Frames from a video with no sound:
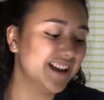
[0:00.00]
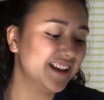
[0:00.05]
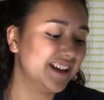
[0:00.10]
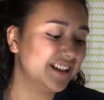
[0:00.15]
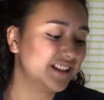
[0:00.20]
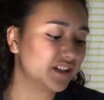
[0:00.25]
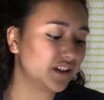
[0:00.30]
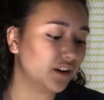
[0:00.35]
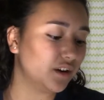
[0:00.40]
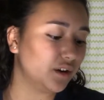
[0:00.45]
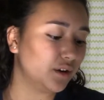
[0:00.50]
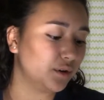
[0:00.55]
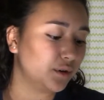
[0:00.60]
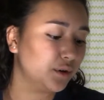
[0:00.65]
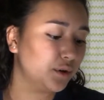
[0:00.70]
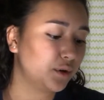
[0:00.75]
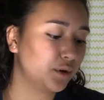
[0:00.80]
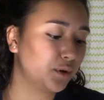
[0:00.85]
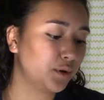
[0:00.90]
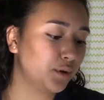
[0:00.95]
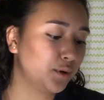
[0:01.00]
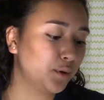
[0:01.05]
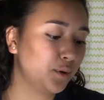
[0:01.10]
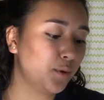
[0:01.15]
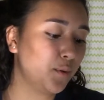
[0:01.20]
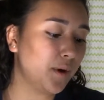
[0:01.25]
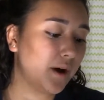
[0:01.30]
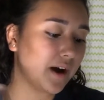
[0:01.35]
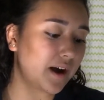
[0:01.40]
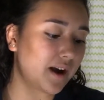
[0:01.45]
it's called
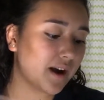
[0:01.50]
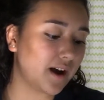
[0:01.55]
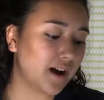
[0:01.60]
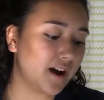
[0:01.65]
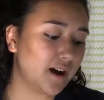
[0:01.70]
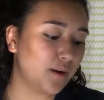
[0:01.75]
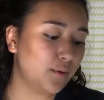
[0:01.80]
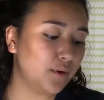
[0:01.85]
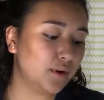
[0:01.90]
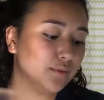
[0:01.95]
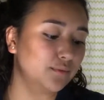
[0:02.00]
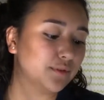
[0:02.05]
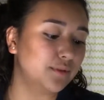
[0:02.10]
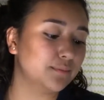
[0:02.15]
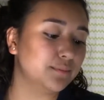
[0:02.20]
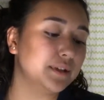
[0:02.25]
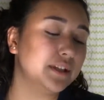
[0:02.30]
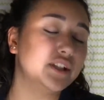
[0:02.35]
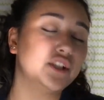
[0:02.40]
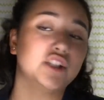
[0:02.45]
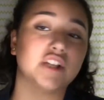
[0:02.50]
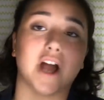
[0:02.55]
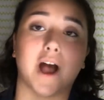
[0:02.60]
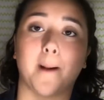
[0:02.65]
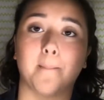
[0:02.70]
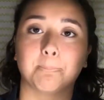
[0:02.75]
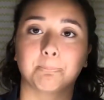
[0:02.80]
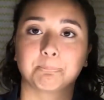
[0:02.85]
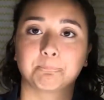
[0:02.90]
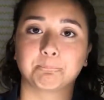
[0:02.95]
Kuwakawa
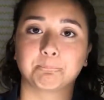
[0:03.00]
Rabisha.